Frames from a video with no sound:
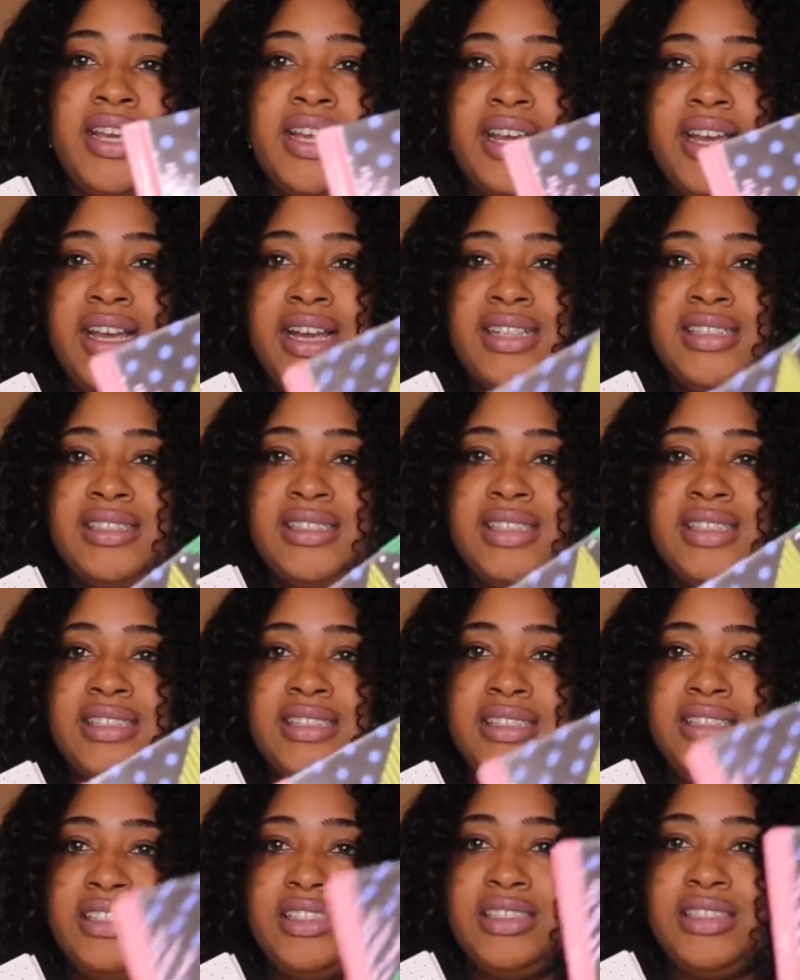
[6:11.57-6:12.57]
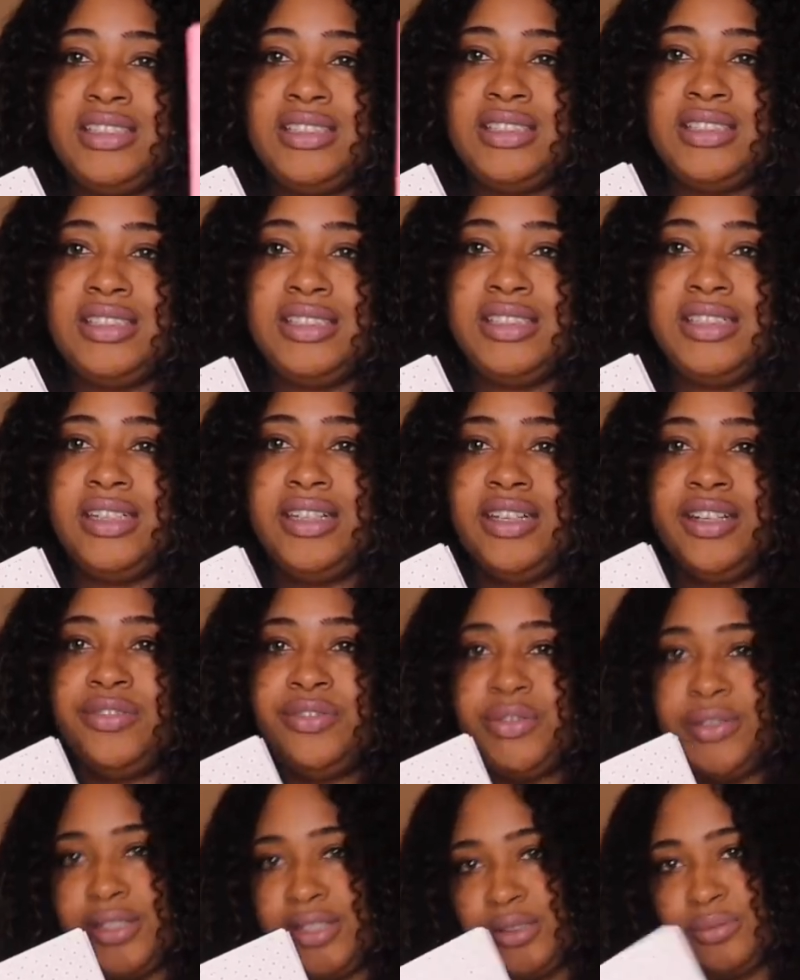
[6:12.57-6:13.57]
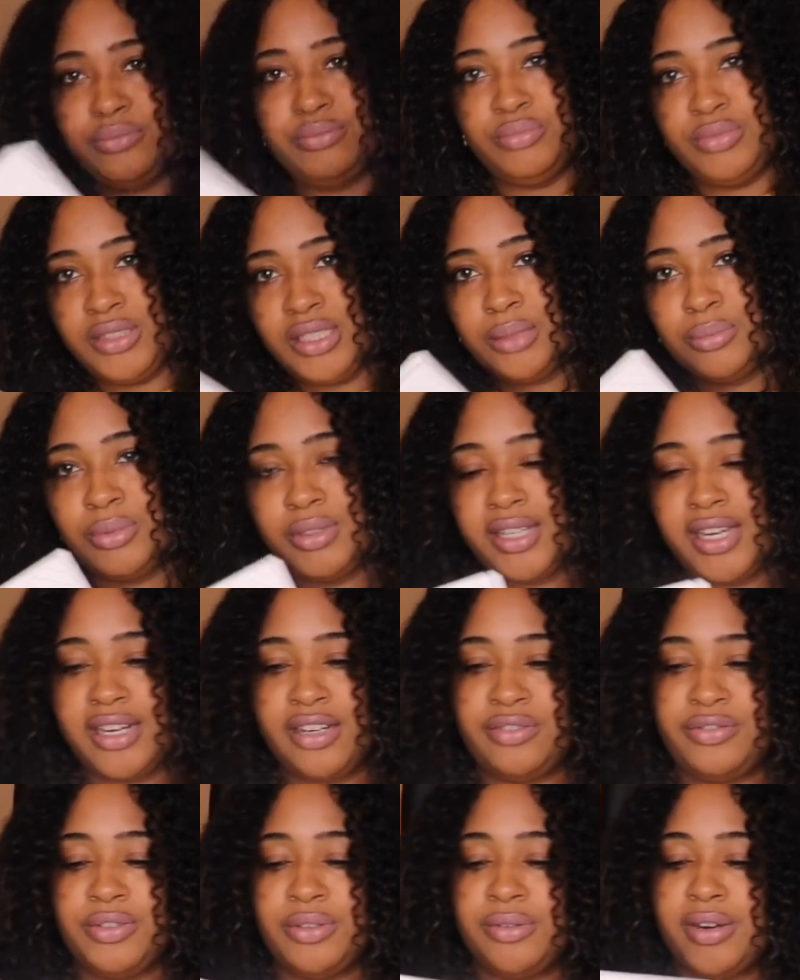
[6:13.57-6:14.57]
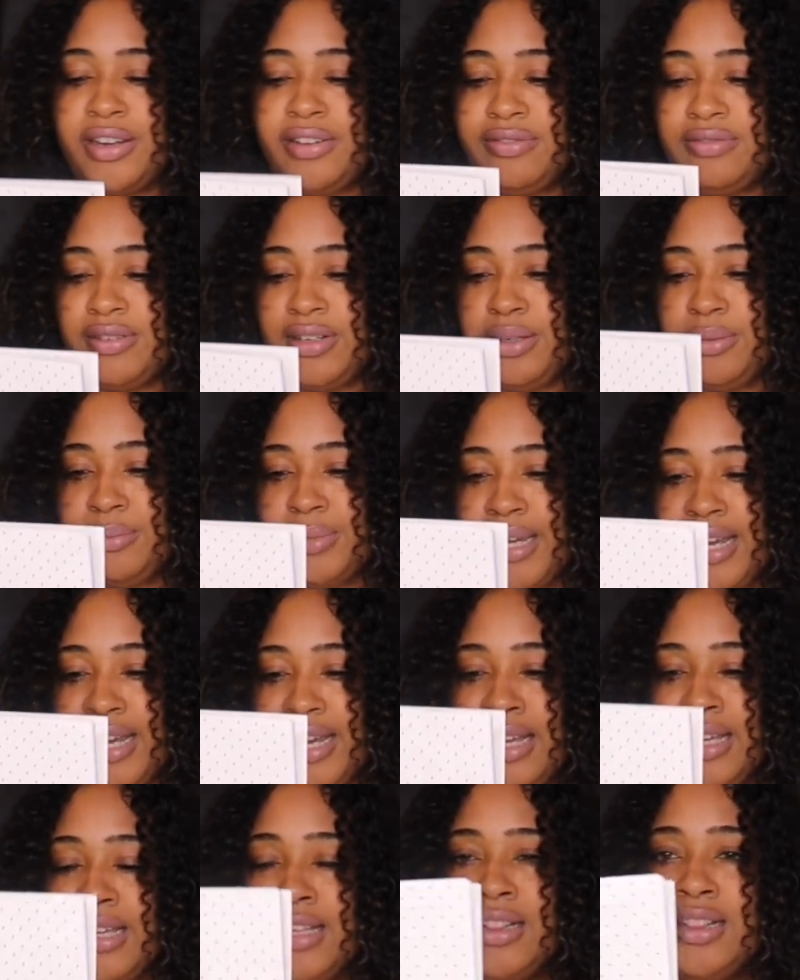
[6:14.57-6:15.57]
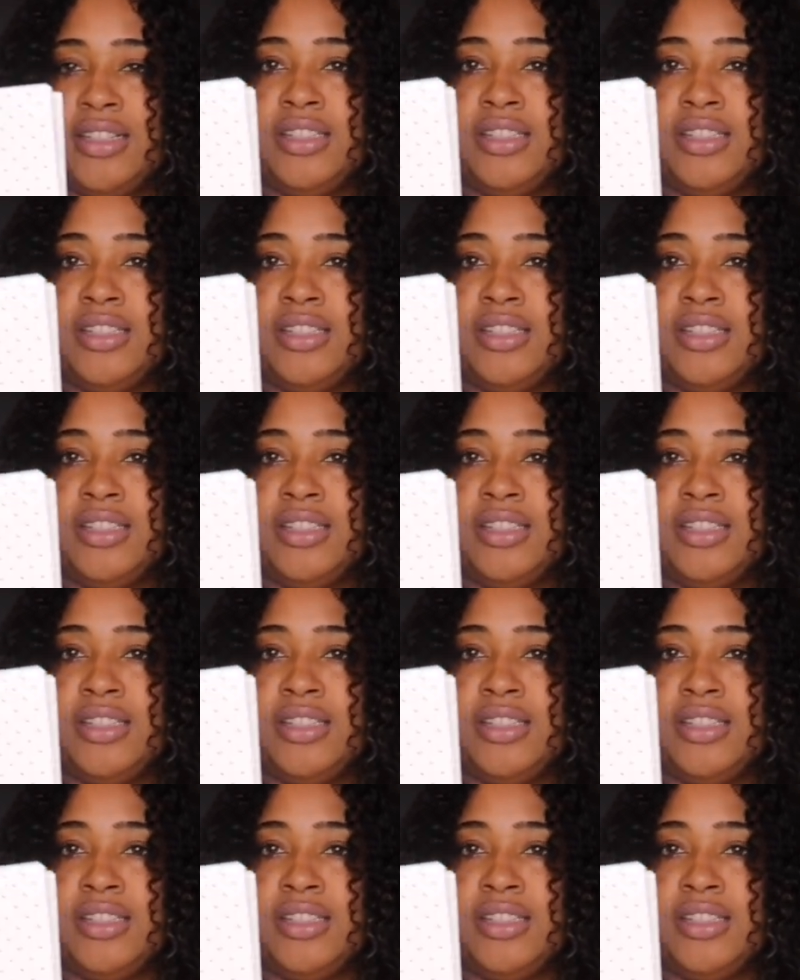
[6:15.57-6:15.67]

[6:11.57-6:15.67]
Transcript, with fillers: It has 60 sheets in there, and double that if you write front and back.